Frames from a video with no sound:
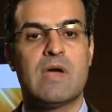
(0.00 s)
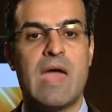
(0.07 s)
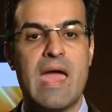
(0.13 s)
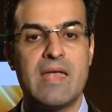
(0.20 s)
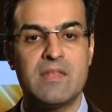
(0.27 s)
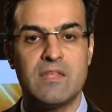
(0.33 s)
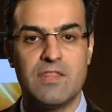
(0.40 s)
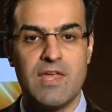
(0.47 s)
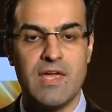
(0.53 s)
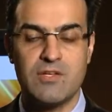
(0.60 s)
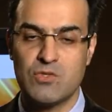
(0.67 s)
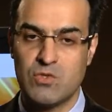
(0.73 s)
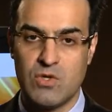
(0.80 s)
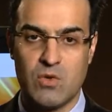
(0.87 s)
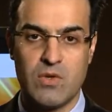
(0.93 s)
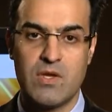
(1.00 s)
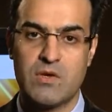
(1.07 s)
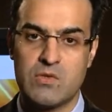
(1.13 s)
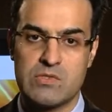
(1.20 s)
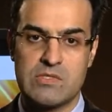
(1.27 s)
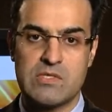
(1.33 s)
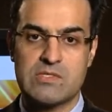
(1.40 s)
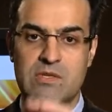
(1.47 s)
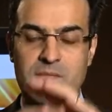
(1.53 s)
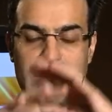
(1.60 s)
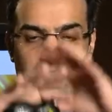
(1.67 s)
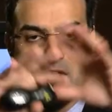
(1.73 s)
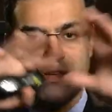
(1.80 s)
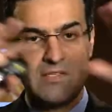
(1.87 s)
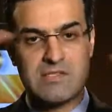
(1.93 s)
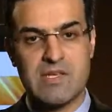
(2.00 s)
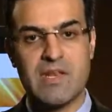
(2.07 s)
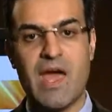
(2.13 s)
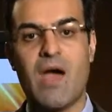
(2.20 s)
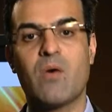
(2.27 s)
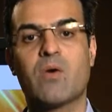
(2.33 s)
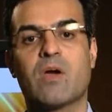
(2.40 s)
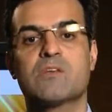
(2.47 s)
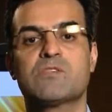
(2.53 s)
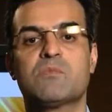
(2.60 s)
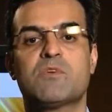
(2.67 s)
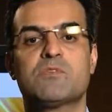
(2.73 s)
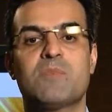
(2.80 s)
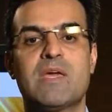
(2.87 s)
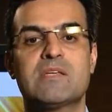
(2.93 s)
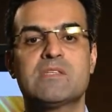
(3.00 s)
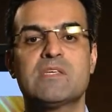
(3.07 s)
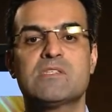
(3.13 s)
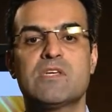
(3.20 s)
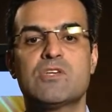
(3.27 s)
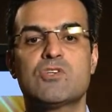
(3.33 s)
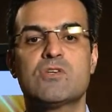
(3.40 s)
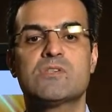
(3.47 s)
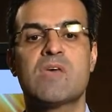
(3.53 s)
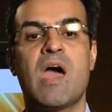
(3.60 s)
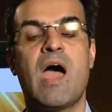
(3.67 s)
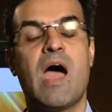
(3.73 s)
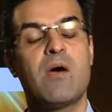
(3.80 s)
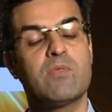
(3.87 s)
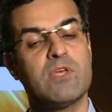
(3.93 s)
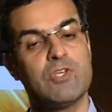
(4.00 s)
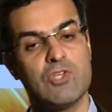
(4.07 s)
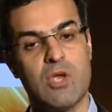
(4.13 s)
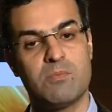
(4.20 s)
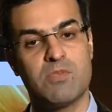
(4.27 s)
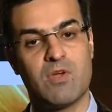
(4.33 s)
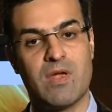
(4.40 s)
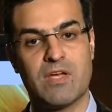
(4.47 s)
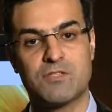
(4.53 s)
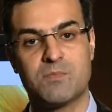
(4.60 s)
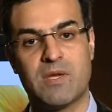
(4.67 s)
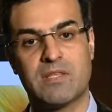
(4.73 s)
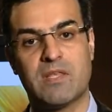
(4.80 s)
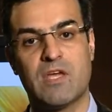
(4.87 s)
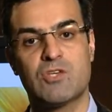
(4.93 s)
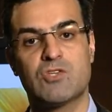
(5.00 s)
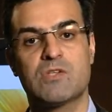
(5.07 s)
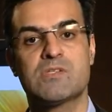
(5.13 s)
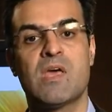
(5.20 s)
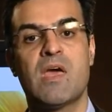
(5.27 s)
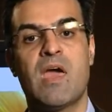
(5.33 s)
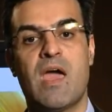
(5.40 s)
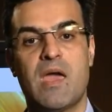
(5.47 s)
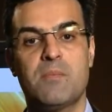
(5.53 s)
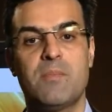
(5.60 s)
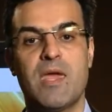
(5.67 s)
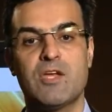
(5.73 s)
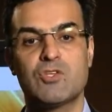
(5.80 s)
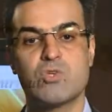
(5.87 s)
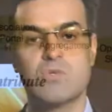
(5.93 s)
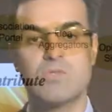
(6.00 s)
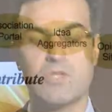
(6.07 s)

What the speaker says: add that to your ecosystem and understand how customers make decisions, how they shape their expectations, and make sure